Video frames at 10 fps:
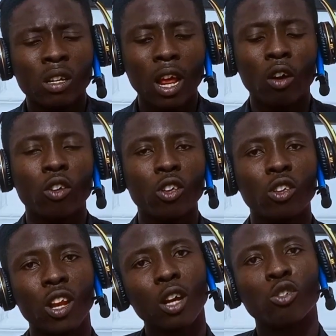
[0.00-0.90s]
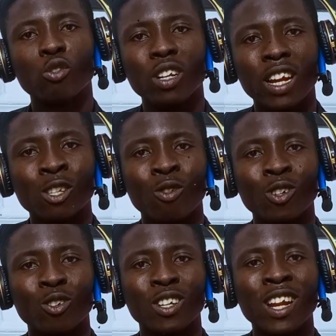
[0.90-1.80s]
Now, now through the next
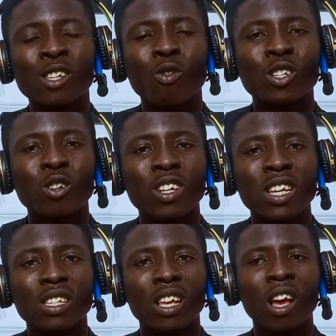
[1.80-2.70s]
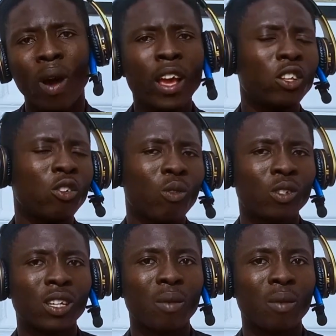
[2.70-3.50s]
question. The next question is, why do you want to